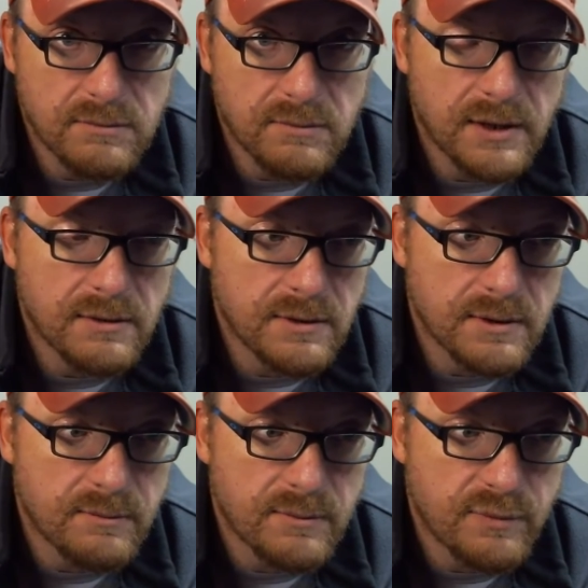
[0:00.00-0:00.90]

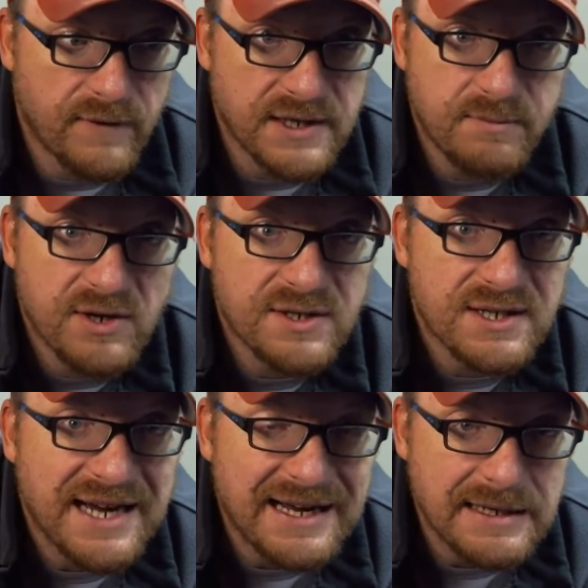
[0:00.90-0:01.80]
It provides better
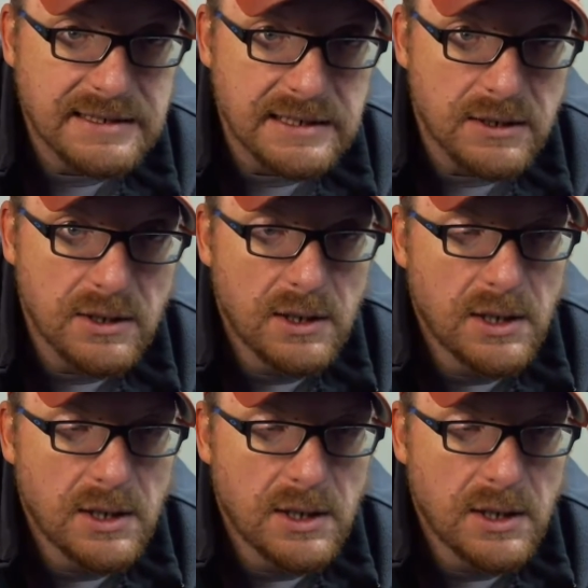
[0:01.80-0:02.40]
satiety.